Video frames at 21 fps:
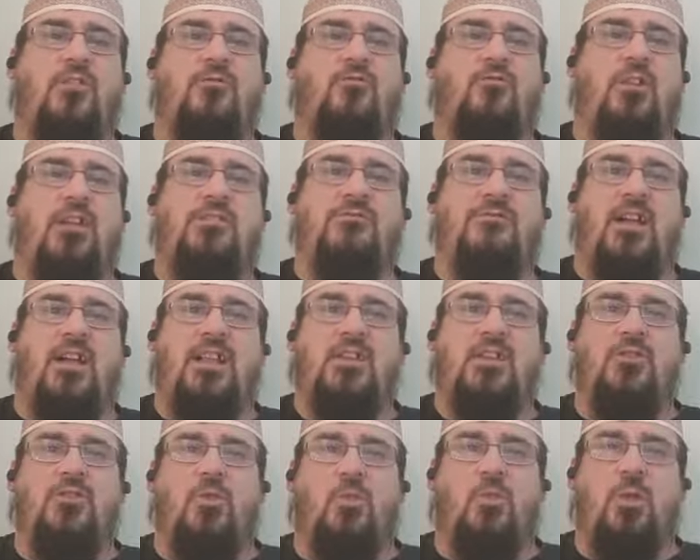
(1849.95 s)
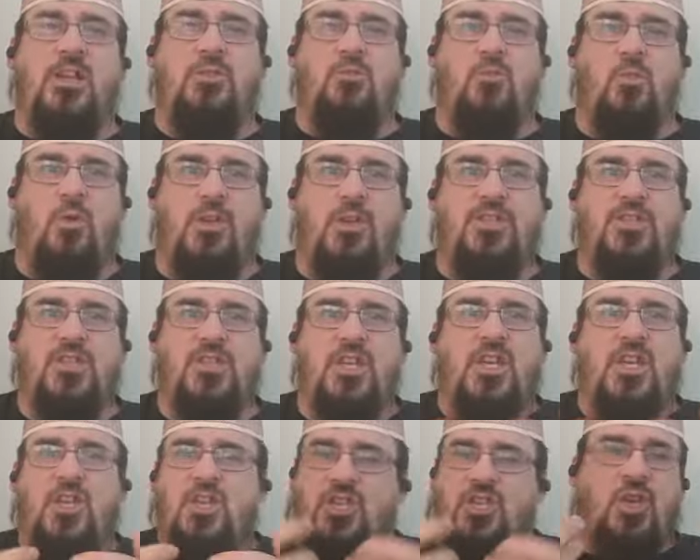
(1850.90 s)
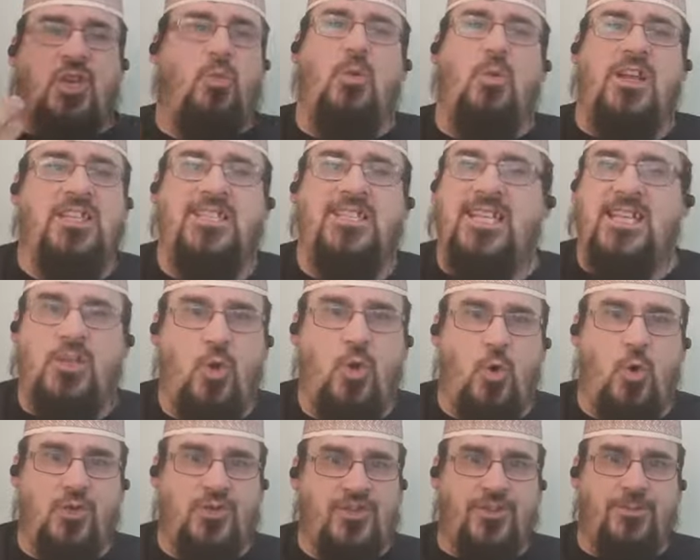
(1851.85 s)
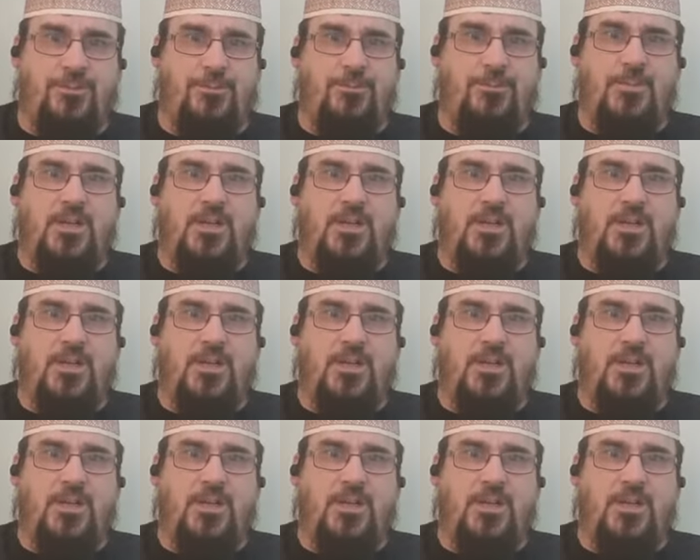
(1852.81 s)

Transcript: of great value that the West wants, so the West ignores them.